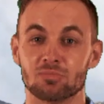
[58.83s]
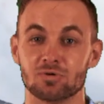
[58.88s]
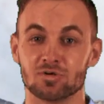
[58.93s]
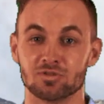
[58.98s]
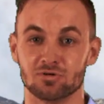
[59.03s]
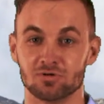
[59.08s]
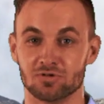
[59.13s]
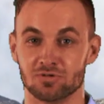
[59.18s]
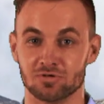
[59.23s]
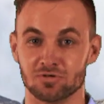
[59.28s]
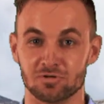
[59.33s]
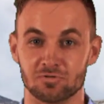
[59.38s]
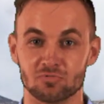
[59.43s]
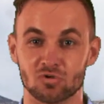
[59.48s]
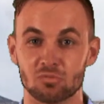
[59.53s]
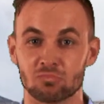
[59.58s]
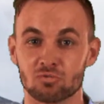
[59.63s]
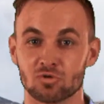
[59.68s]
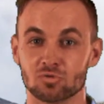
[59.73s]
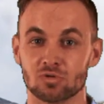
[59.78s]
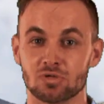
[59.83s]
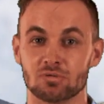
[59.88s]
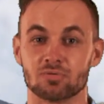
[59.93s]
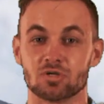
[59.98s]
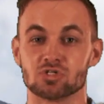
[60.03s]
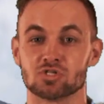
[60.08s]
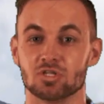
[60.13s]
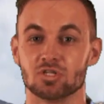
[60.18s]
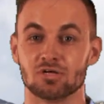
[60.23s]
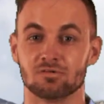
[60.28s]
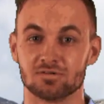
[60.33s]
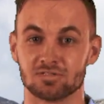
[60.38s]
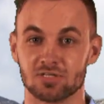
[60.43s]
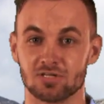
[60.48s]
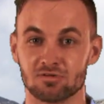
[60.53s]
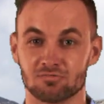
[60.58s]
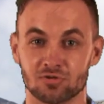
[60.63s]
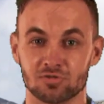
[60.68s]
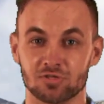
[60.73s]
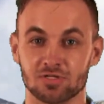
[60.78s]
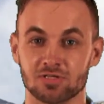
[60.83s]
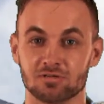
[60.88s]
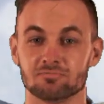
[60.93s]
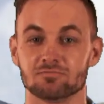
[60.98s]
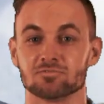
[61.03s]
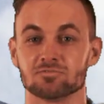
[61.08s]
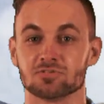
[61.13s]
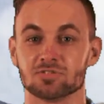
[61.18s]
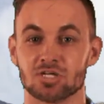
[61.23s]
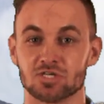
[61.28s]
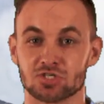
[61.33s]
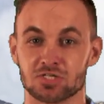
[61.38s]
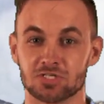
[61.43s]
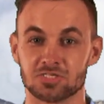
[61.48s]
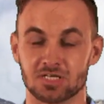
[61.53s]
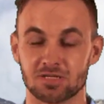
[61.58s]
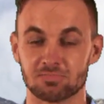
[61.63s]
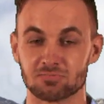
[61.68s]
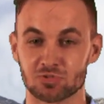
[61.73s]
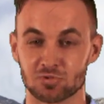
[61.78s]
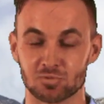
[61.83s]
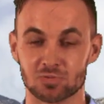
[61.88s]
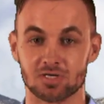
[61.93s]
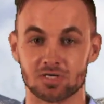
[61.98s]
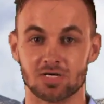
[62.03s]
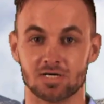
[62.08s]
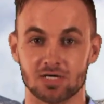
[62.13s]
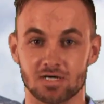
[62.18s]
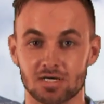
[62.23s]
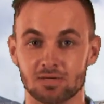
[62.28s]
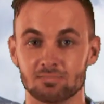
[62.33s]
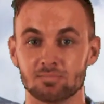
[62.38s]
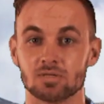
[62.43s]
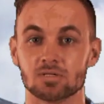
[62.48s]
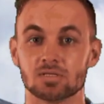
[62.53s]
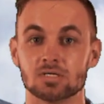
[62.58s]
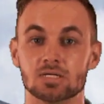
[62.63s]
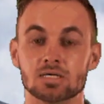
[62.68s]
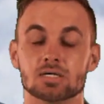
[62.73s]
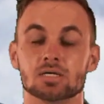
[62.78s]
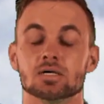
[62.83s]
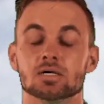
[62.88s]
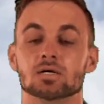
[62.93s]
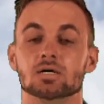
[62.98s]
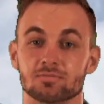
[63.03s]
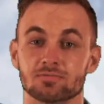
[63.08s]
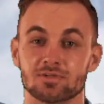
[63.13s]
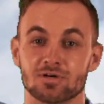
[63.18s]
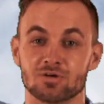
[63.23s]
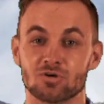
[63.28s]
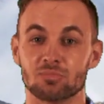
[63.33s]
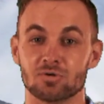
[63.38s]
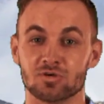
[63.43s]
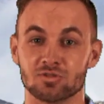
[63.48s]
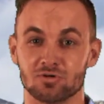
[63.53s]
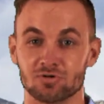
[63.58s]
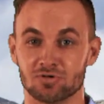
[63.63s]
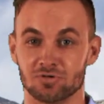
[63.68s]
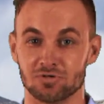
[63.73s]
and ensuring that they continue to provide ecosystem services. This can be